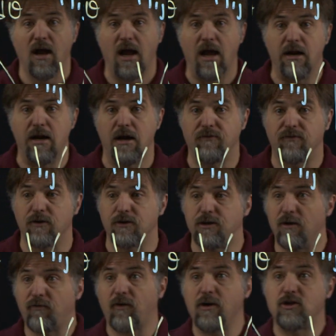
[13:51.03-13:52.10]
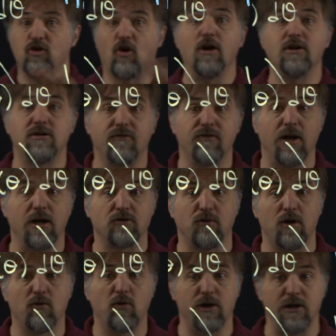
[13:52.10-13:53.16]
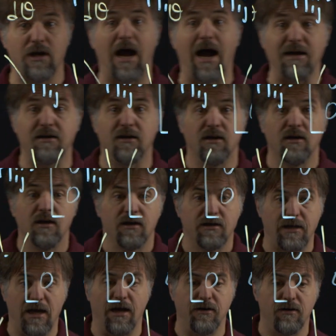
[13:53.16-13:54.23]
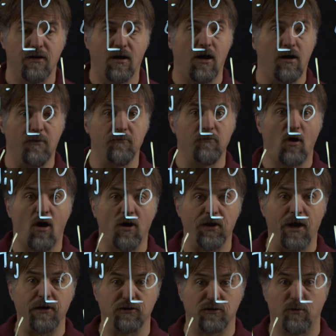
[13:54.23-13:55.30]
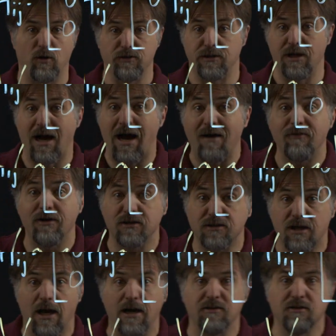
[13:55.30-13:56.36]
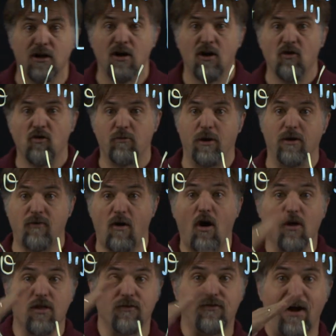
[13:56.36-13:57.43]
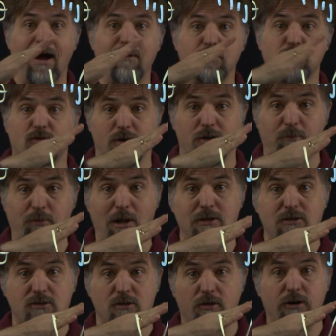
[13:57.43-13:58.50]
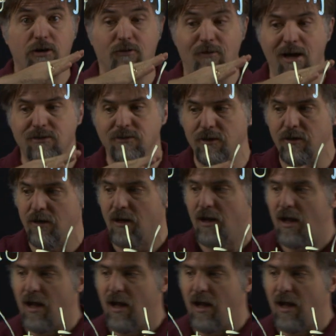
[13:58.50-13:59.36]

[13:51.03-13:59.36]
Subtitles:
And for different choices of things, we would not get all diagonal components. The obvious case would be if all the fibers were in the plus 30 direction,